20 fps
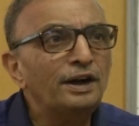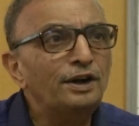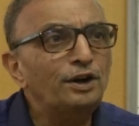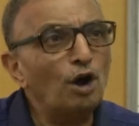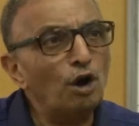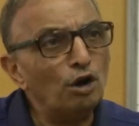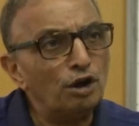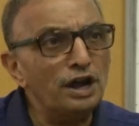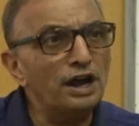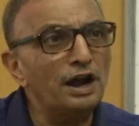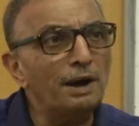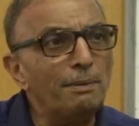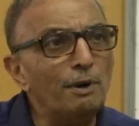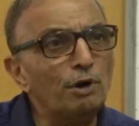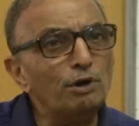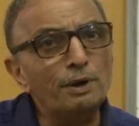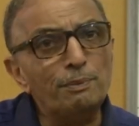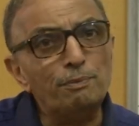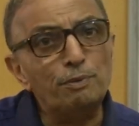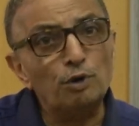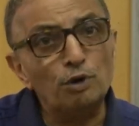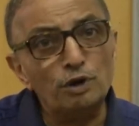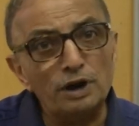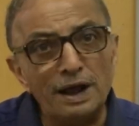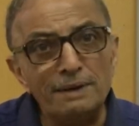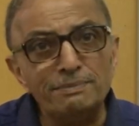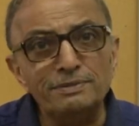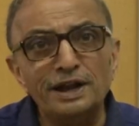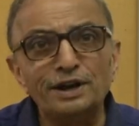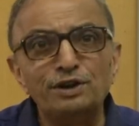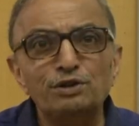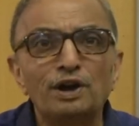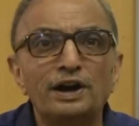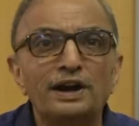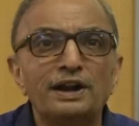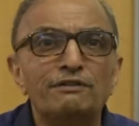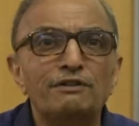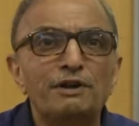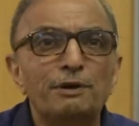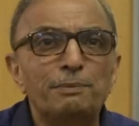talking about a program that you are
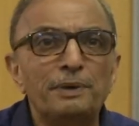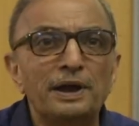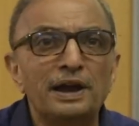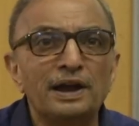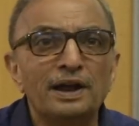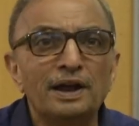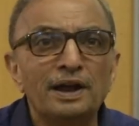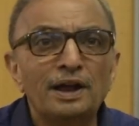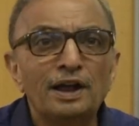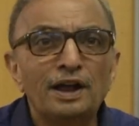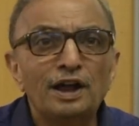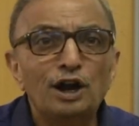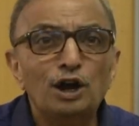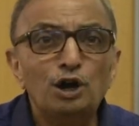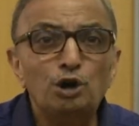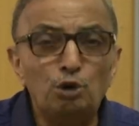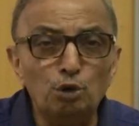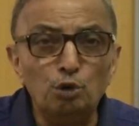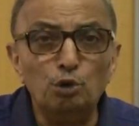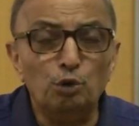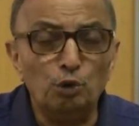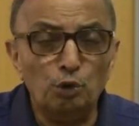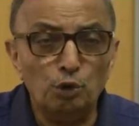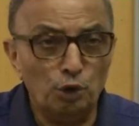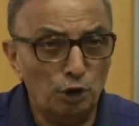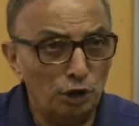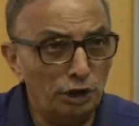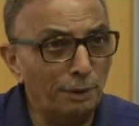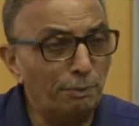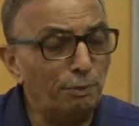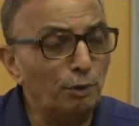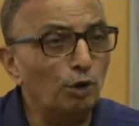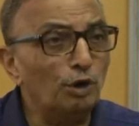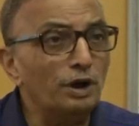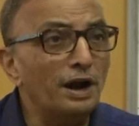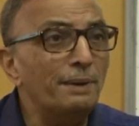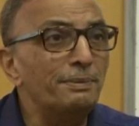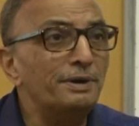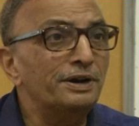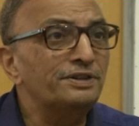developing to the
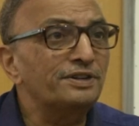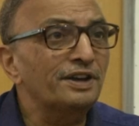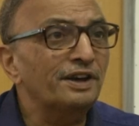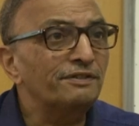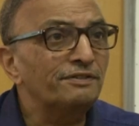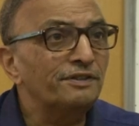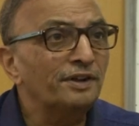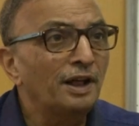program itself?